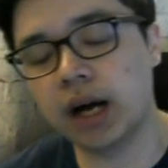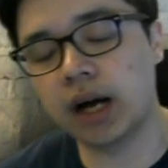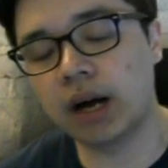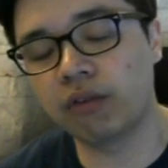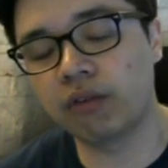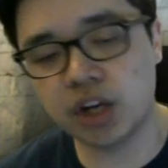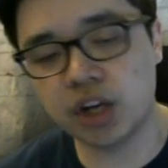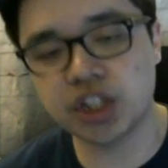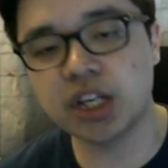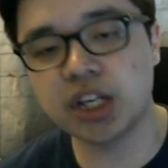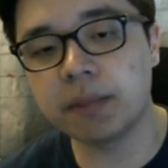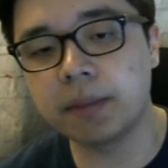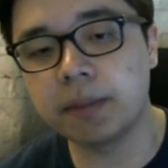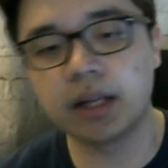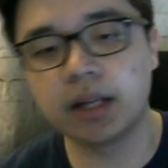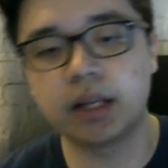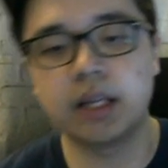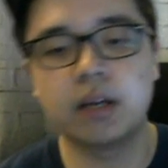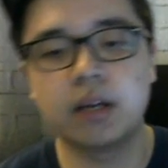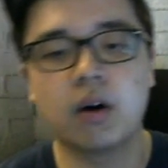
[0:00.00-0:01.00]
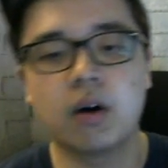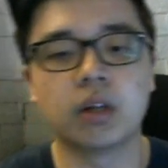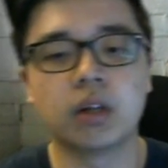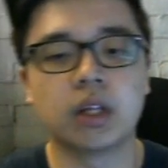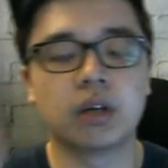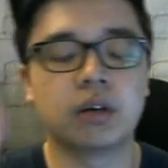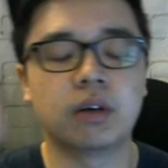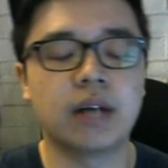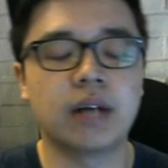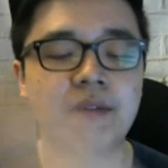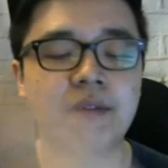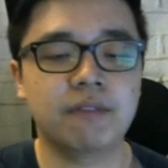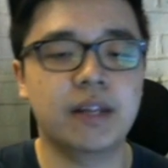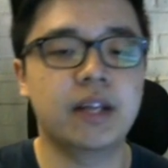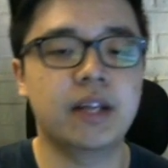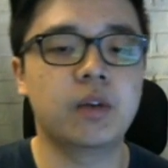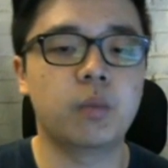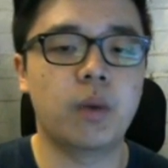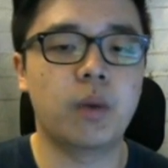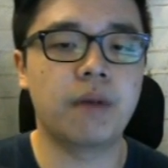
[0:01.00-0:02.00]
rush immediately on the left
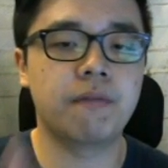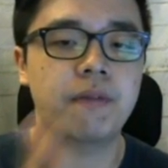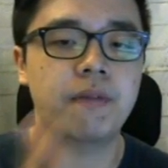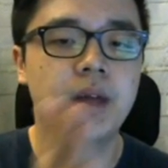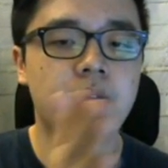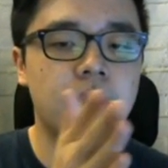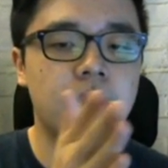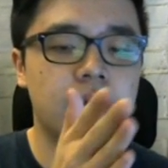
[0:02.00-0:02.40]
lane with